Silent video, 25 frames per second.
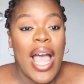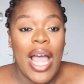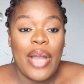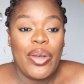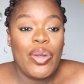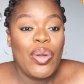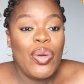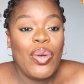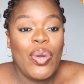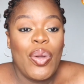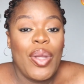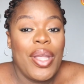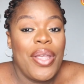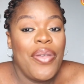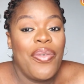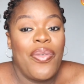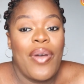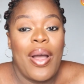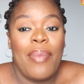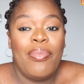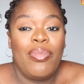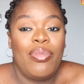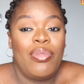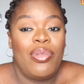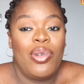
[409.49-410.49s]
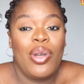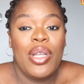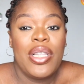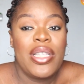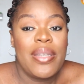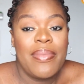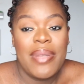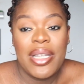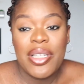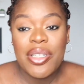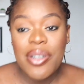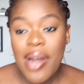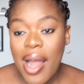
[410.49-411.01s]
I don't know if I'm going
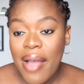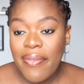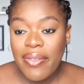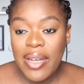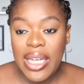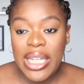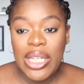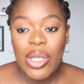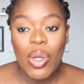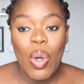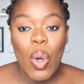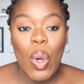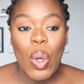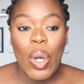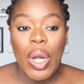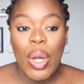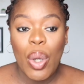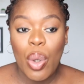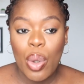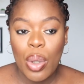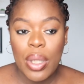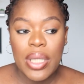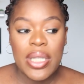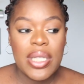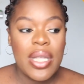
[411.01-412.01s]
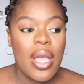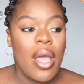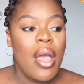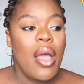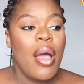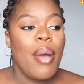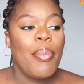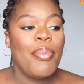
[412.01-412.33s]
to be traveling or not.